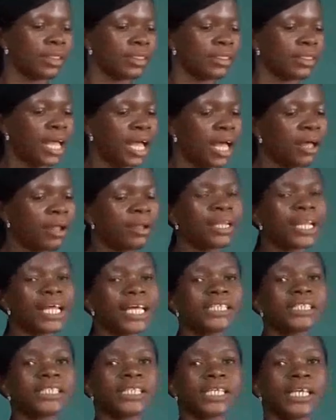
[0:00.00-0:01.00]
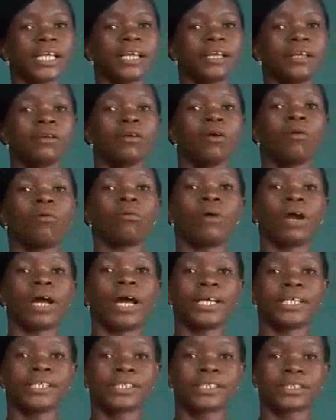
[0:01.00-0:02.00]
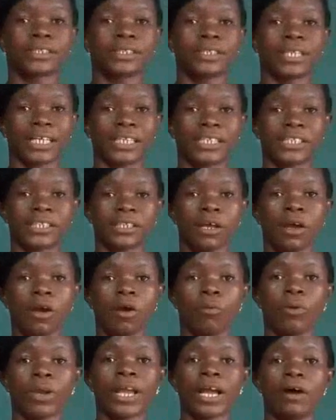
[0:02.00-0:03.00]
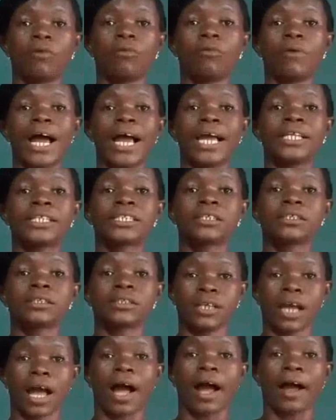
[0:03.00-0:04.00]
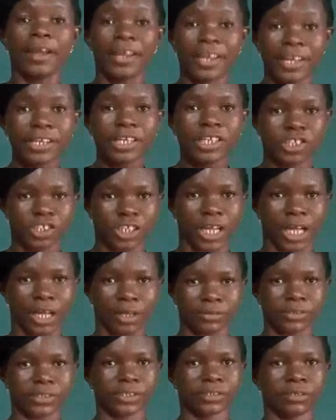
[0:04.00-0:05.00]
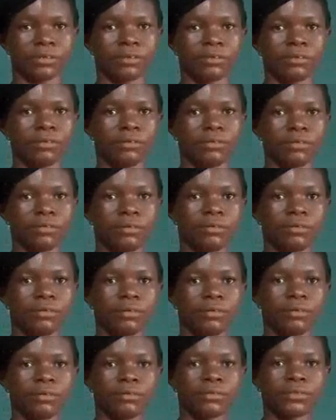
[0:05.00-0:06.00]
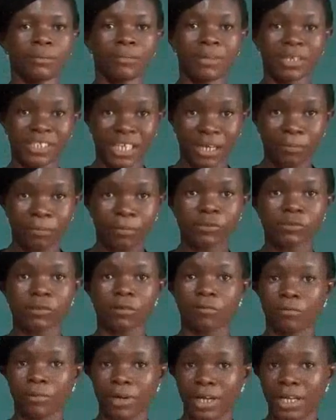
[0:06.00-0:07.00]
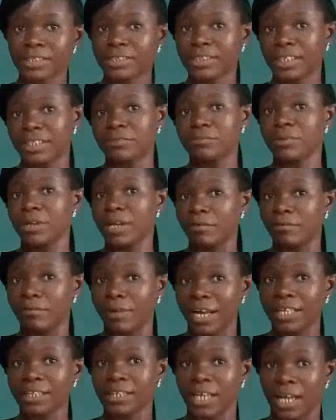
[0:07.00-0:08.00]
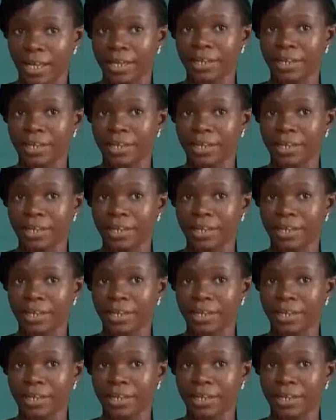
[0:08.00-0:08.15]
Now let's see words that we can write their initials. Some examples of words that we can write their